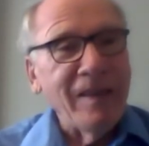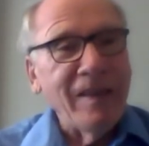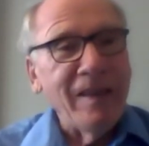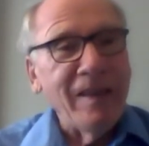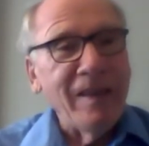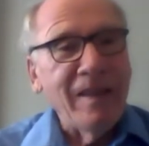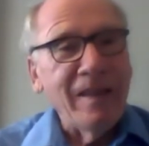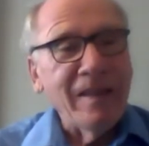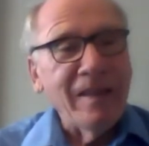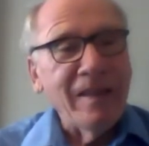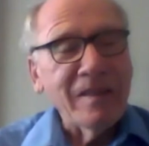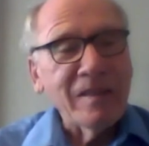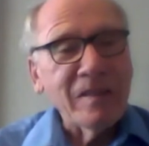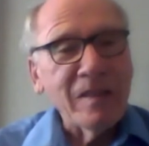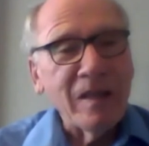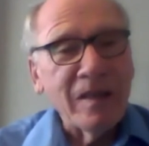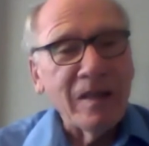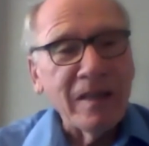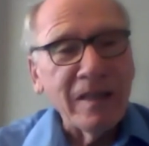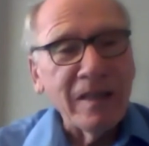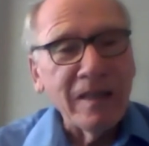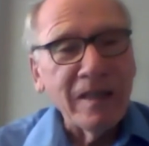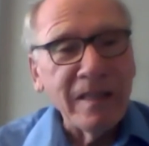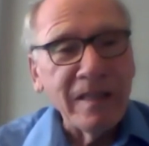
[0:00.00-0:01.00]
And
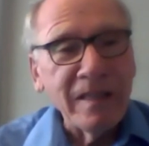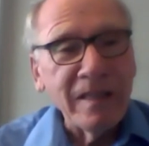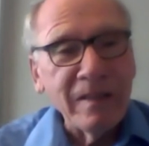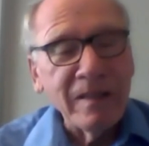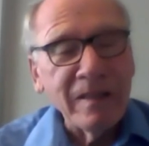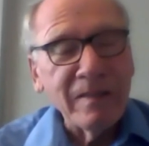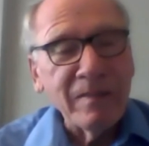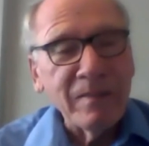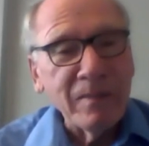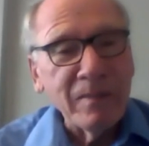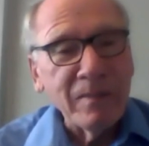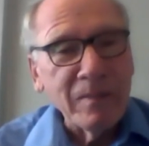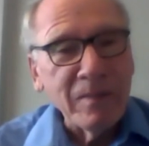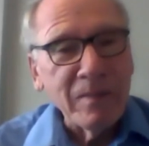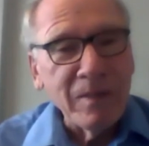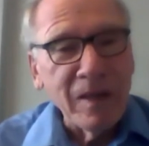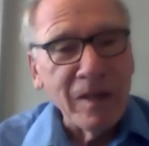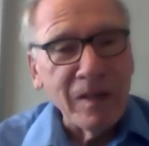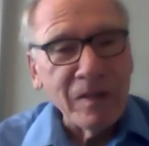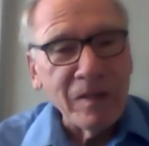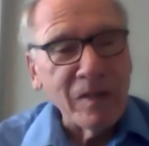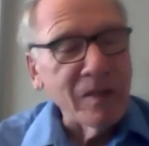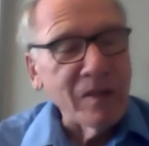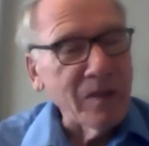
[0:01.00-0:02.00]
I
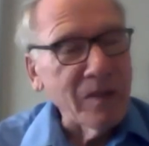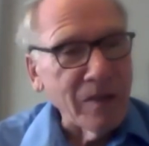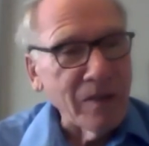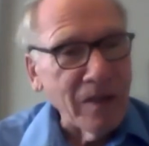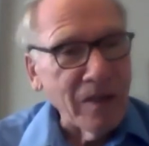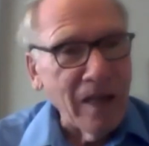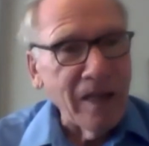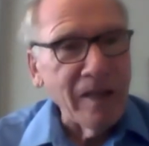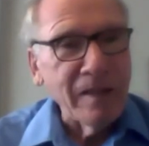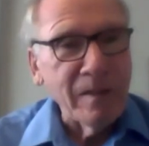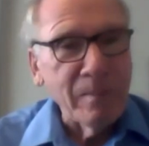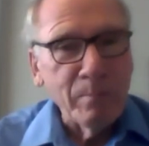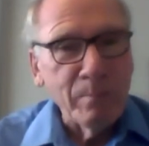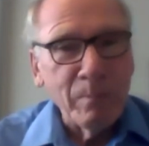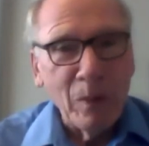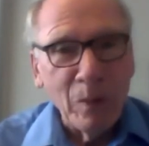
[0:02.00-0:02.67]
want to thank